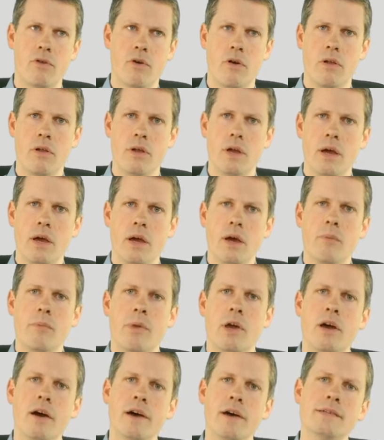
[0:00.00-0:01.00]
roll.
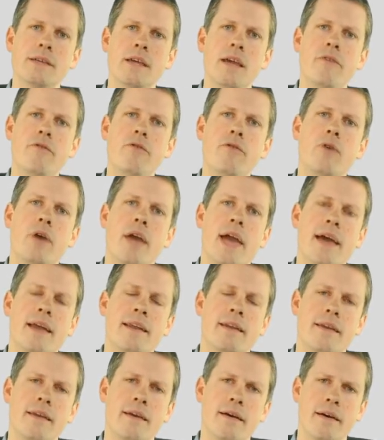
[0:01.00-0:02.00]
Because if you
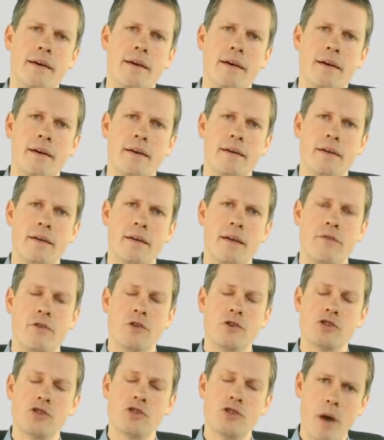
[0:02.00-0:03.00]

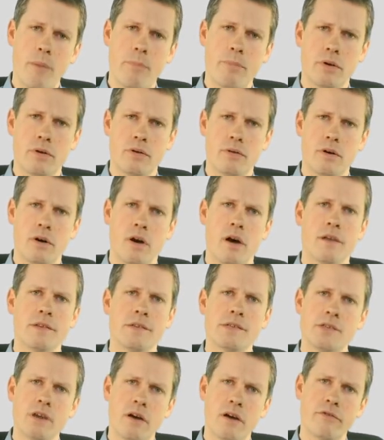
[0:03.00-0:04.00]
stop
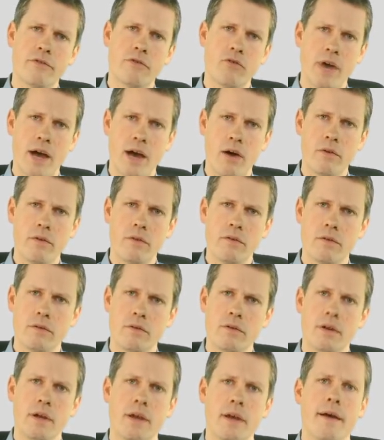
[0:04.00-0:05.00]
on soft ground,
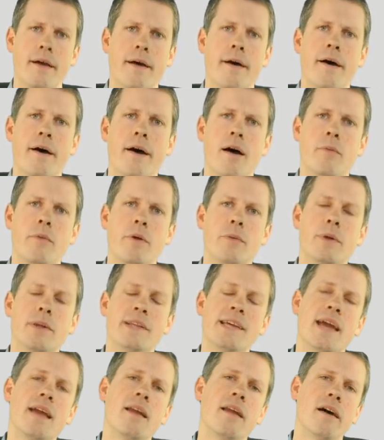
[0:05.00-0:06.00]
it will
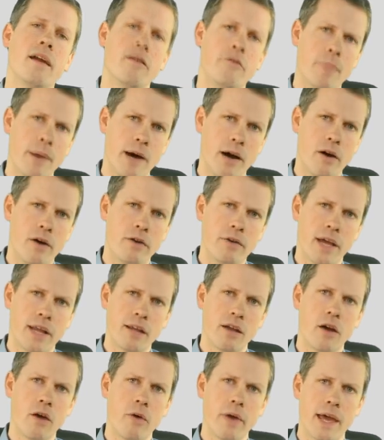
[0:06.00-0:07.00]
take a lot of power to
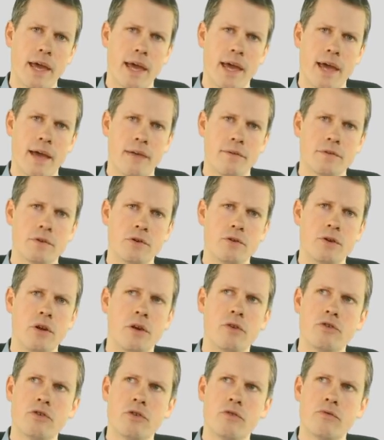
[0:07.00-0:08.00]
get going again. So
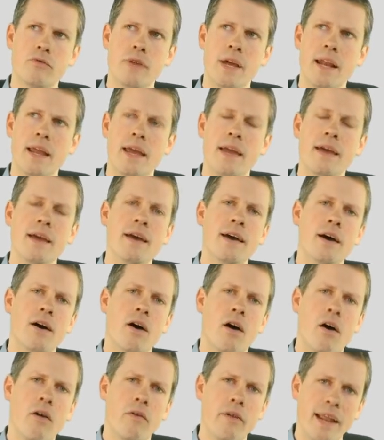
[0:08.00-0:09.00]
you should really
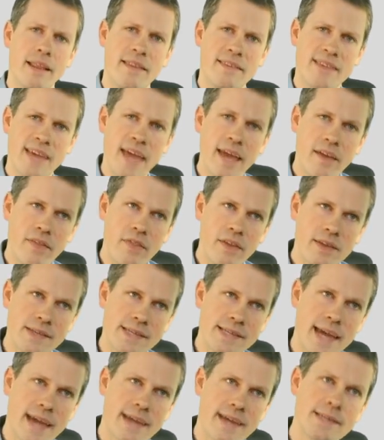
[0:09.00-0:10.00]
already take
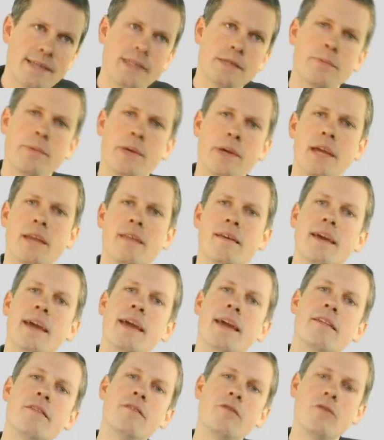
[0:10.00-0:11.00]
this taxi speed
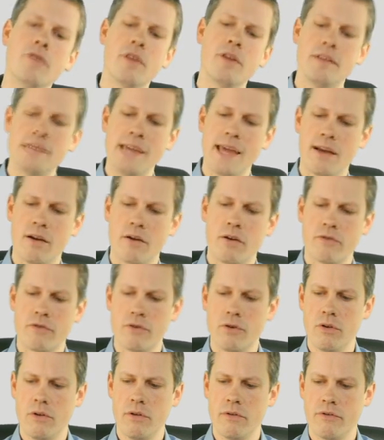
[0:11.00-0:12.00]
into the
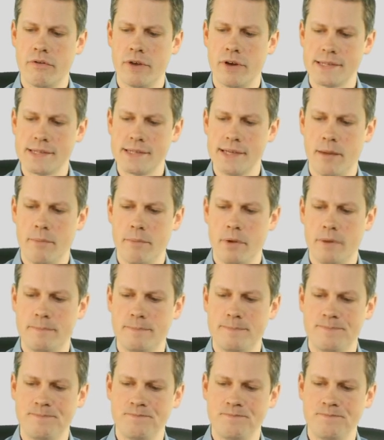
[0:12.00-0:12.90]
takeoff roll, for example.